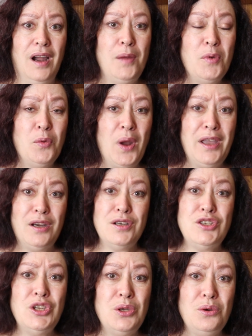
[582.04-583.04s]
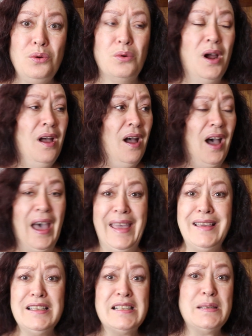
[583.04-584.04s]
I'm a writer too.
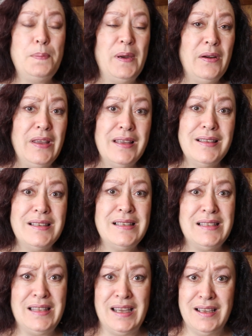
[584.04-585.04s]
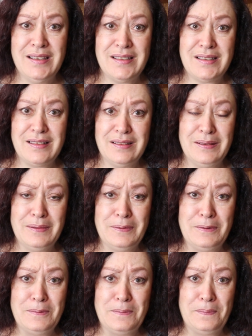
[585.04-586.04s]
I experience this.
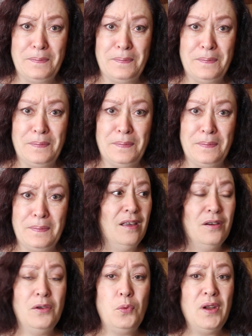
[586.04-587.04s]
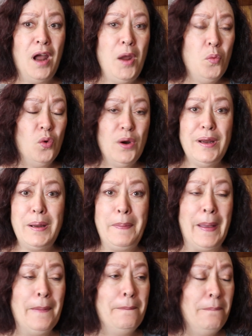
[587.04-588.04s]
You know, when I'm worried
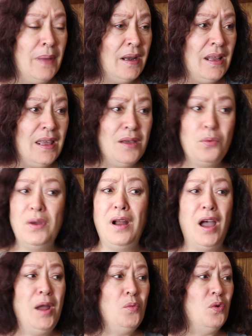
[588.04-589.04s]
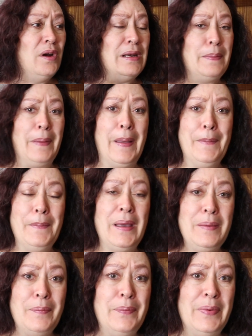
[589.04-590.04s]
about money, when I'm worried about
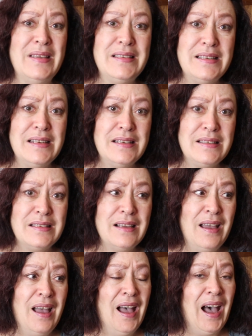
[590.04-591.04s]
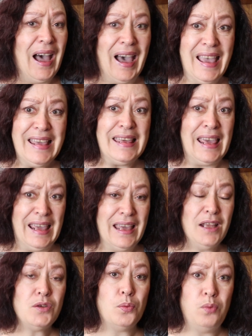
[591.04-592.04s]
my business, I
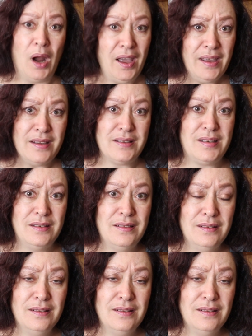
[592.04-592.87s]
can't write.